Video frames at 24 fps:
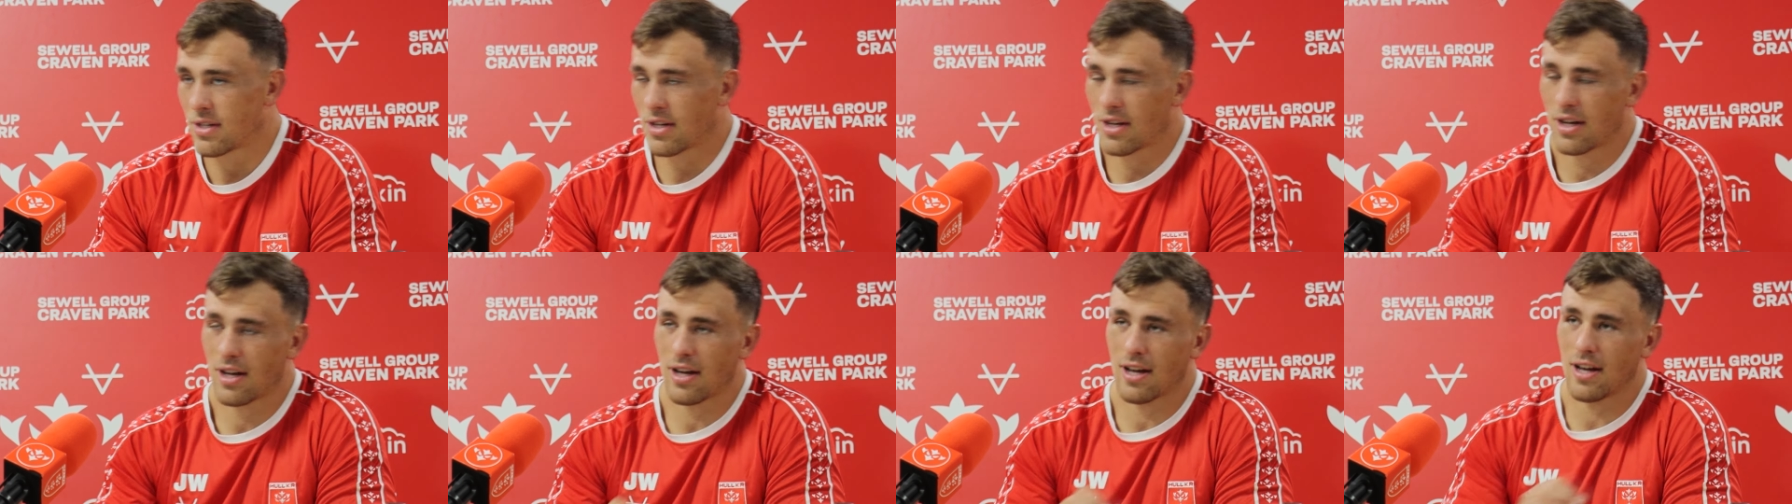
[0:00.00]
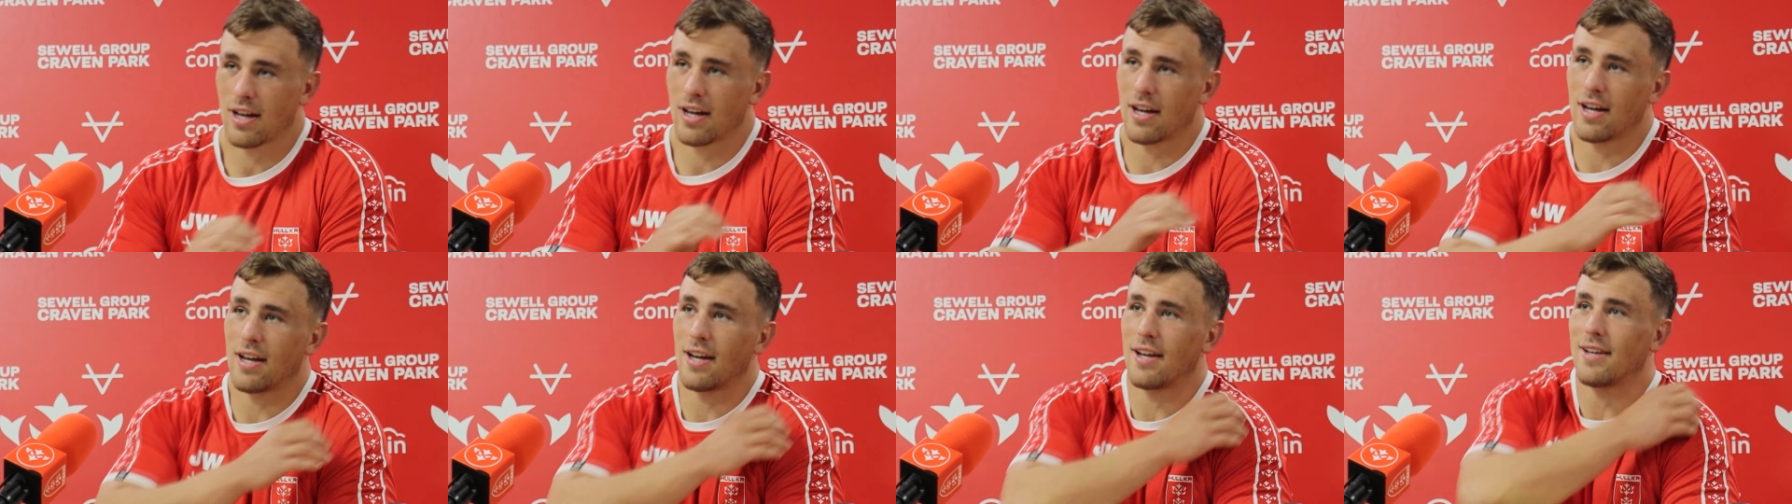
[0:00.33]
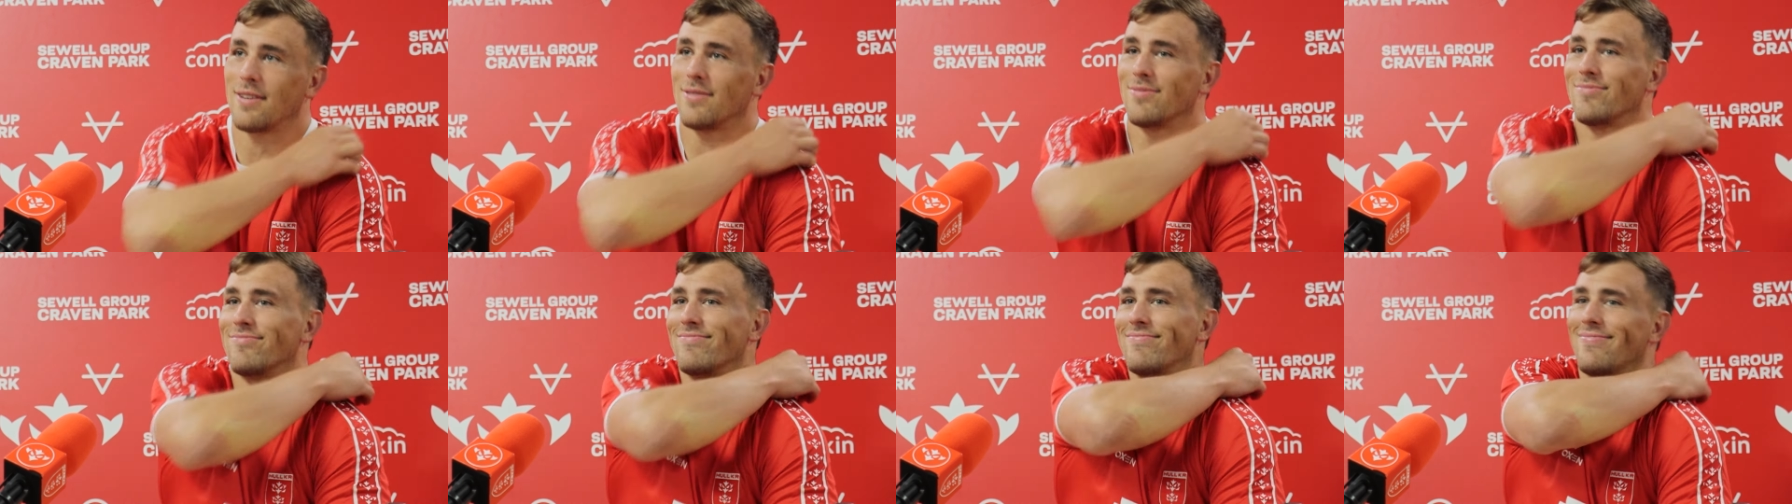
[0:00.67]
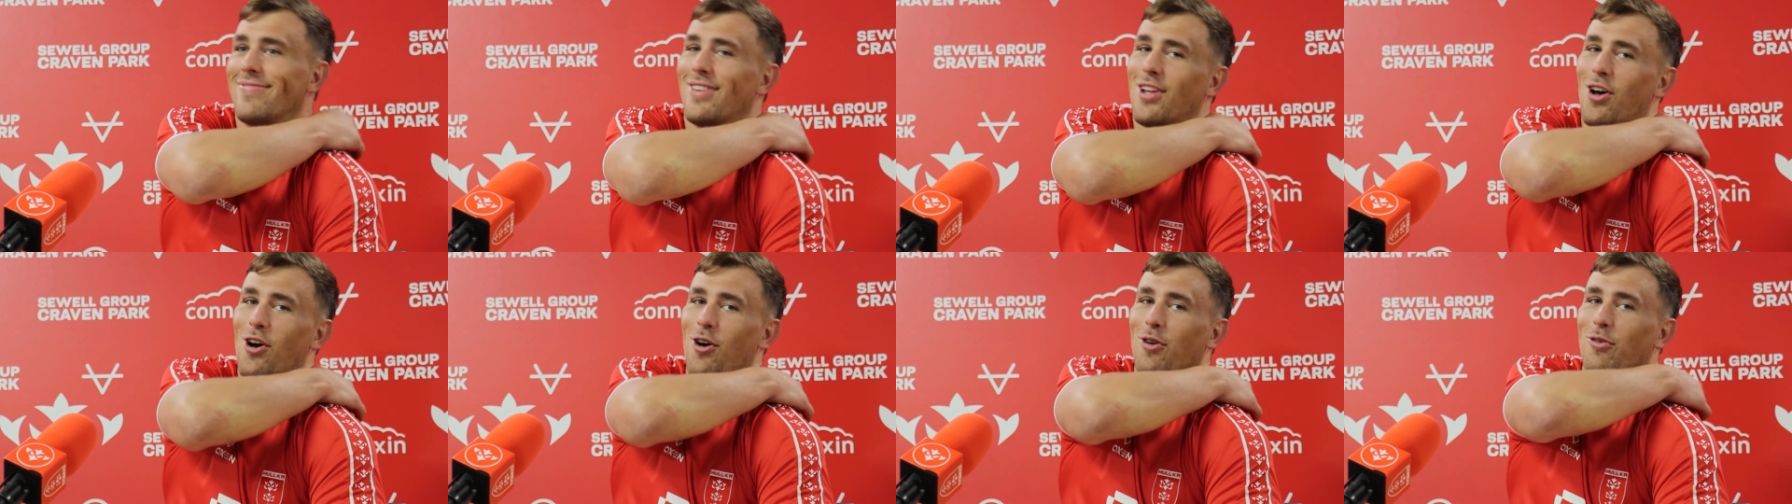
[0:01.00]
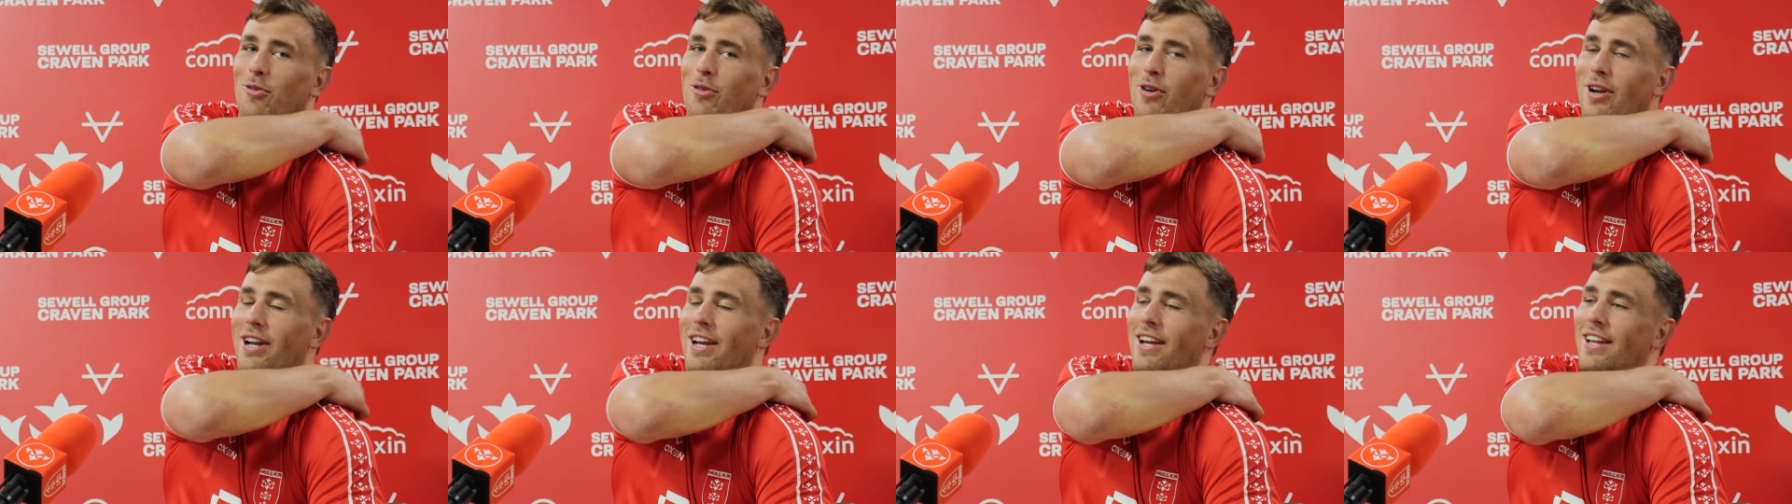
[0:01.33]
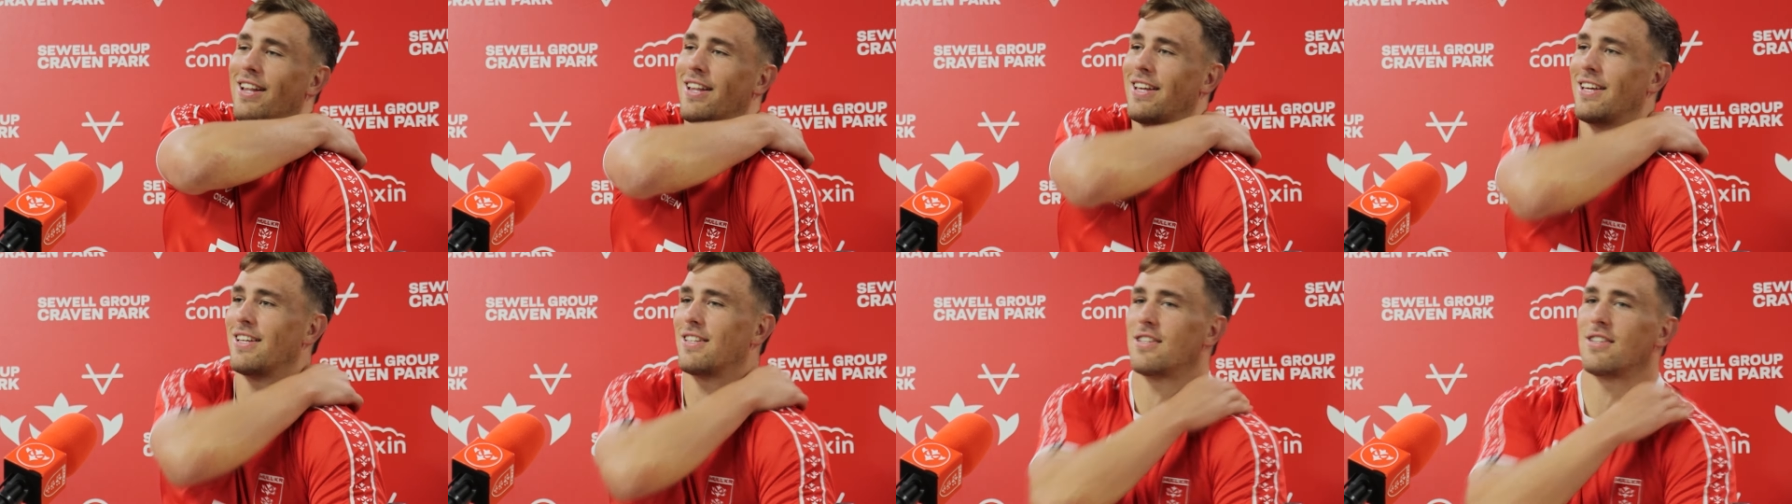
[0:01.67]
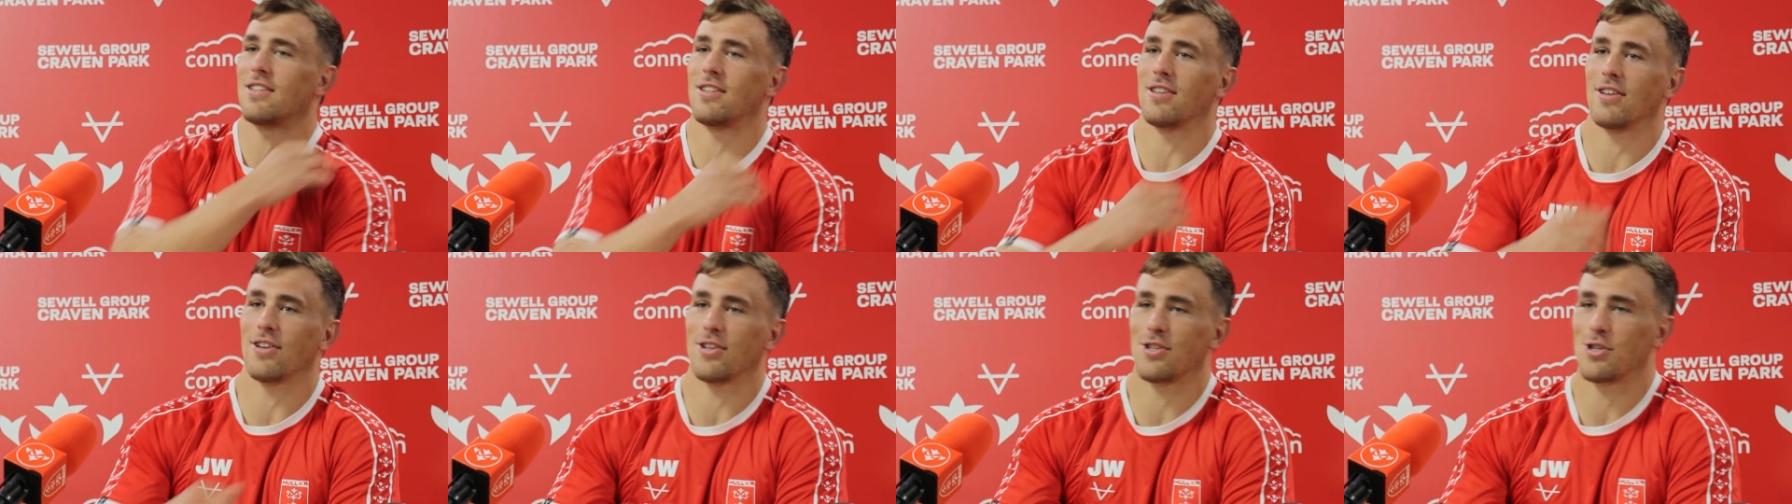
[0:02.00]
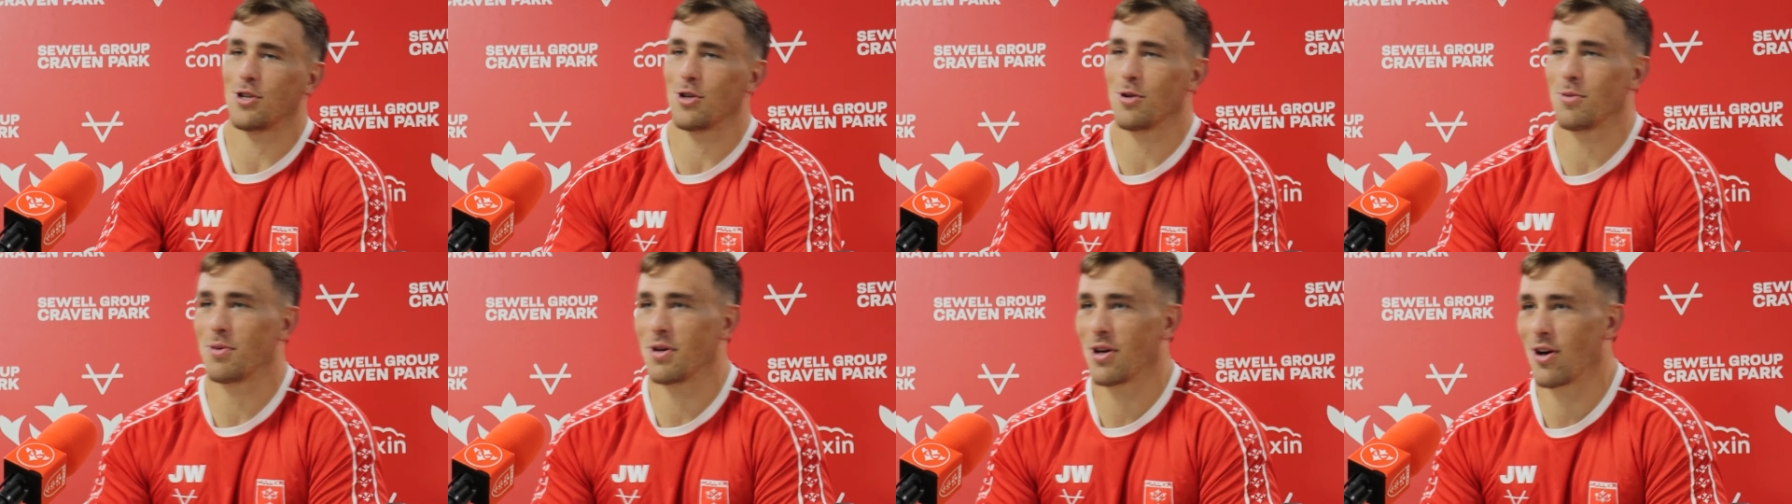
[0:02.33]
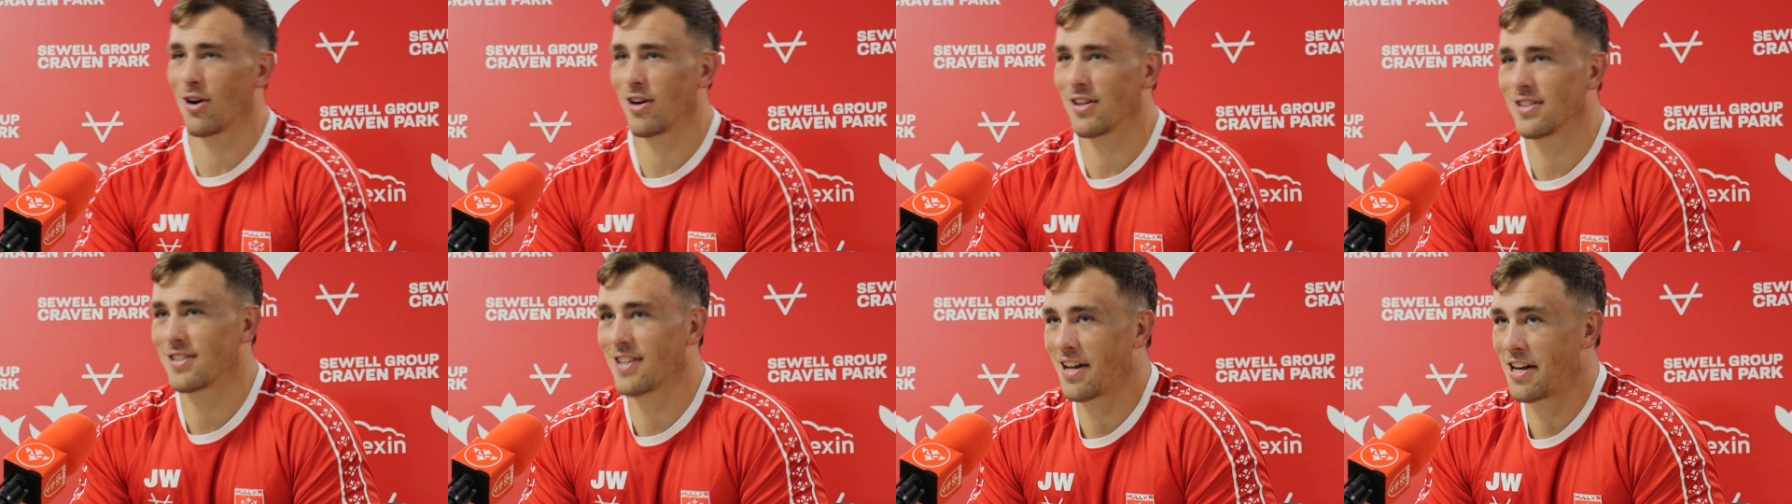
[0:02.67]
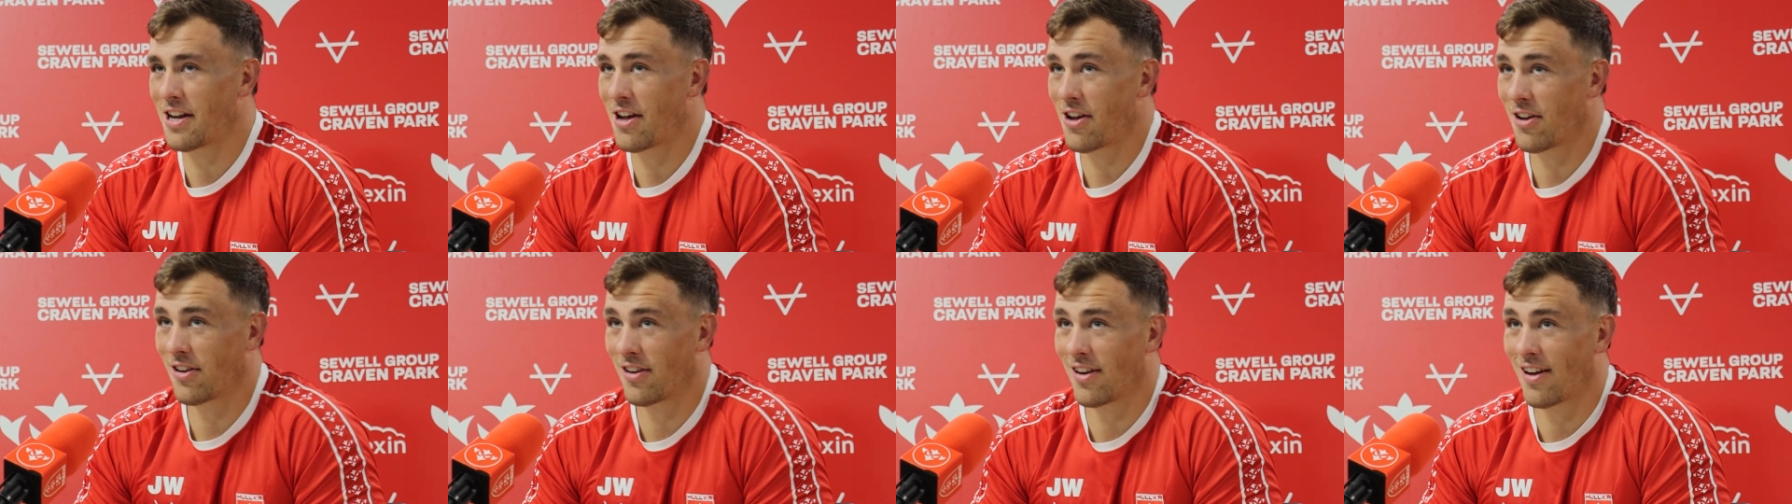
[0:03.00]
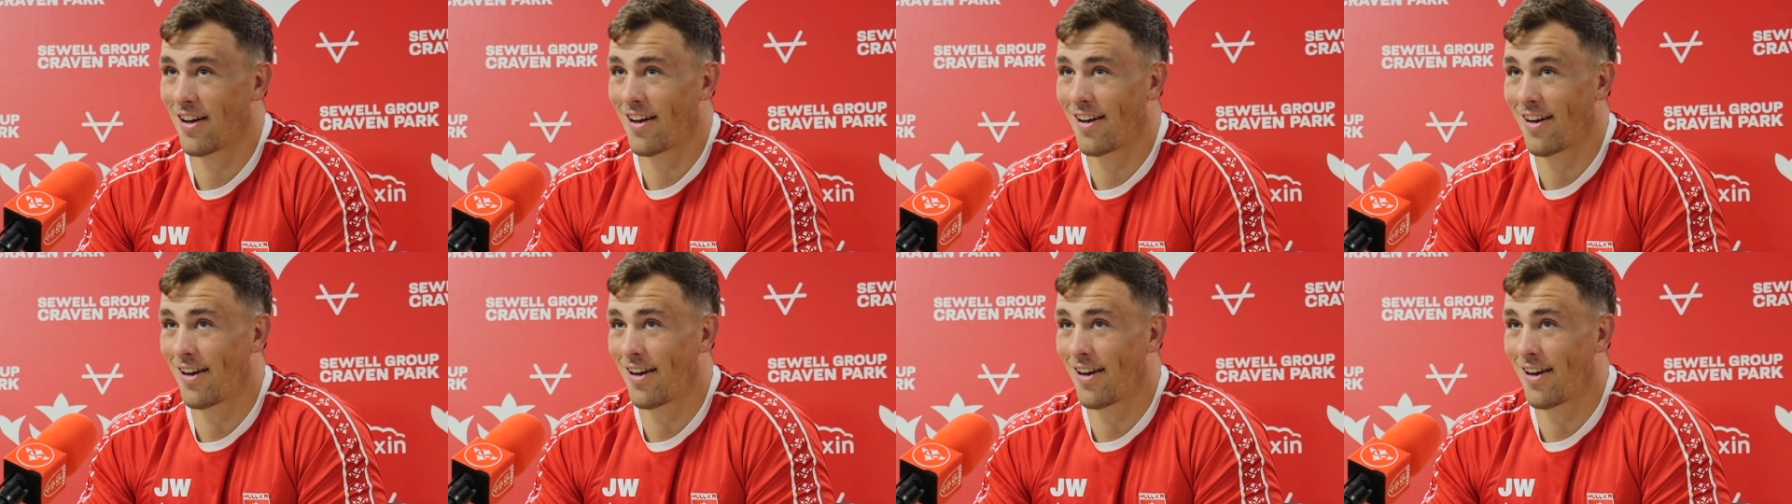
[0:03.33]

Not really, to be honest. I don't.